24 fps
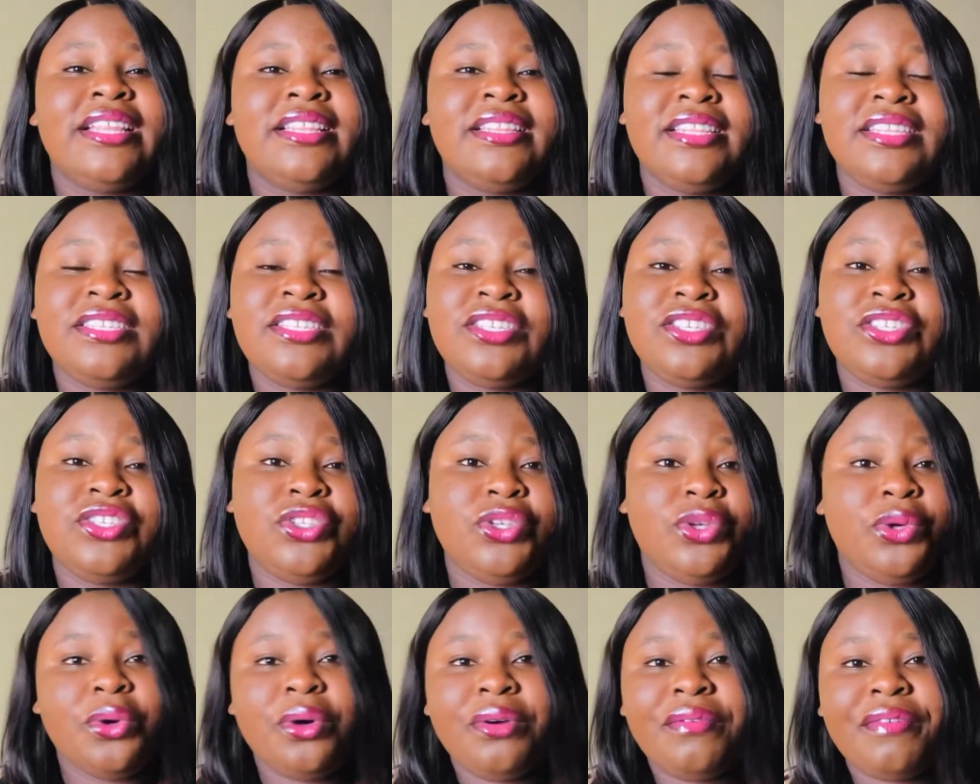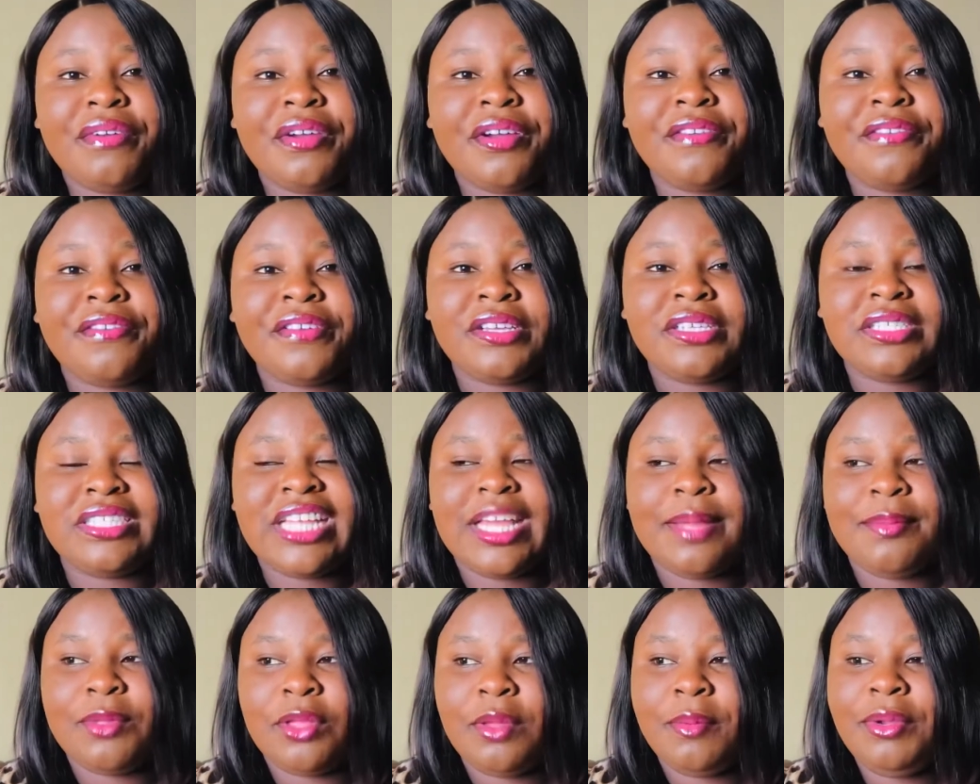this is your very first
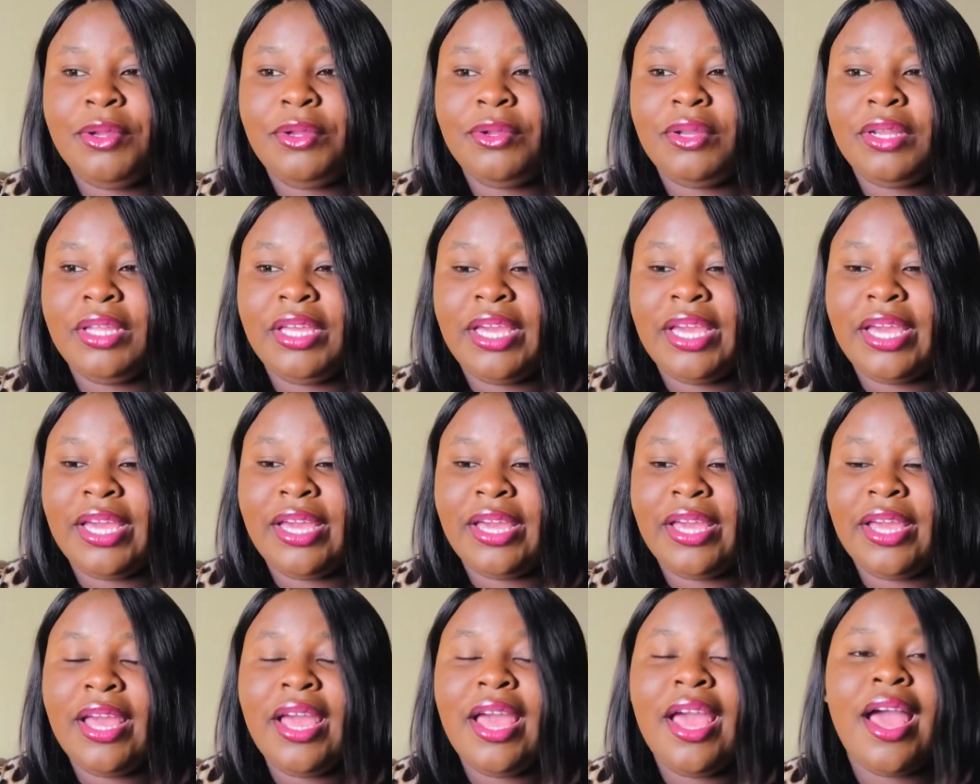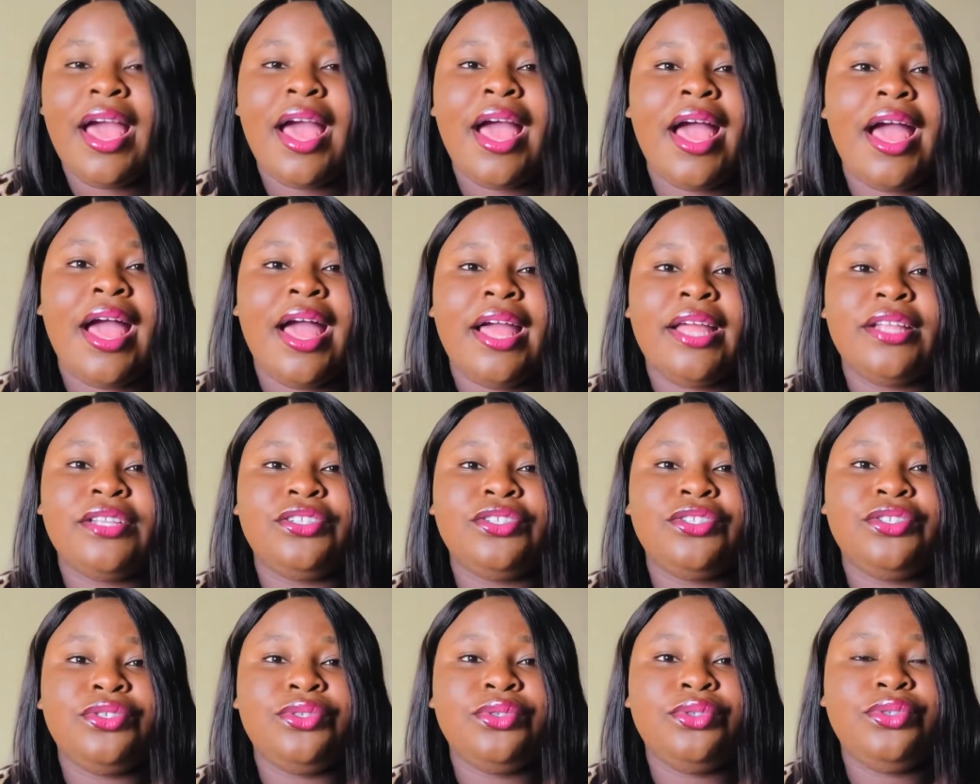time coming on here
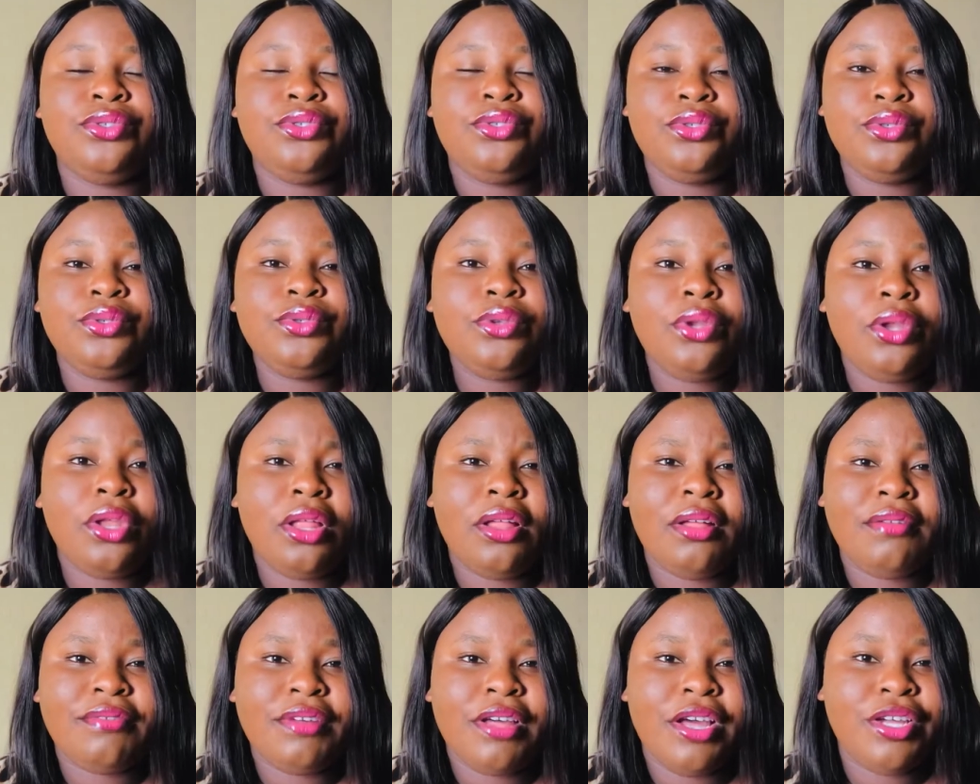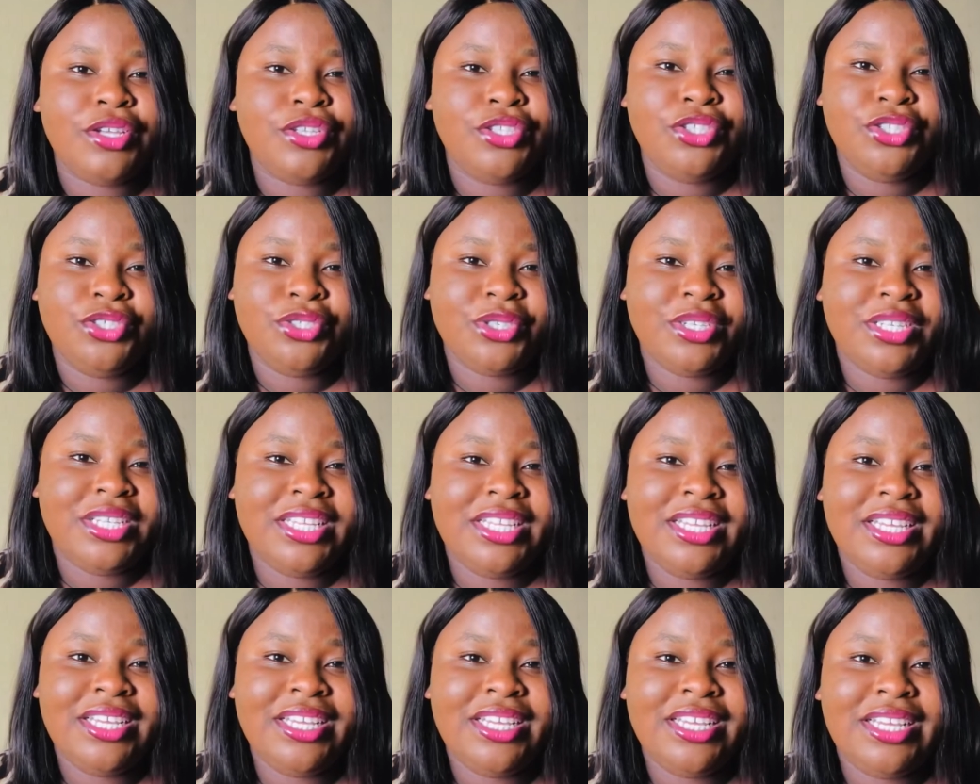and you do love
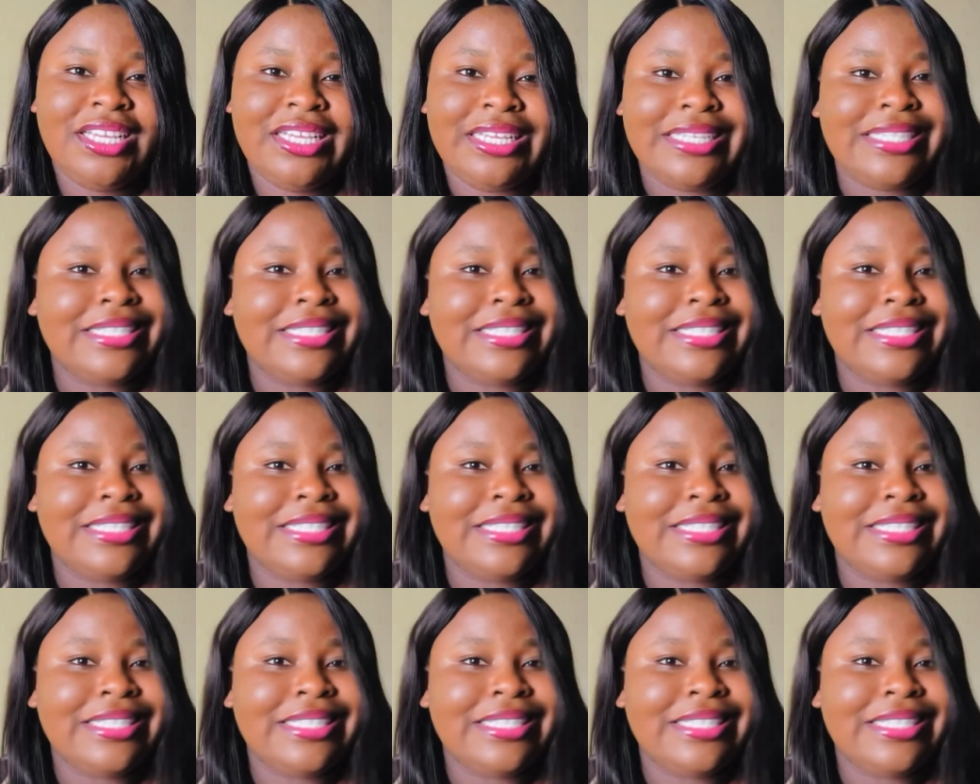Journey,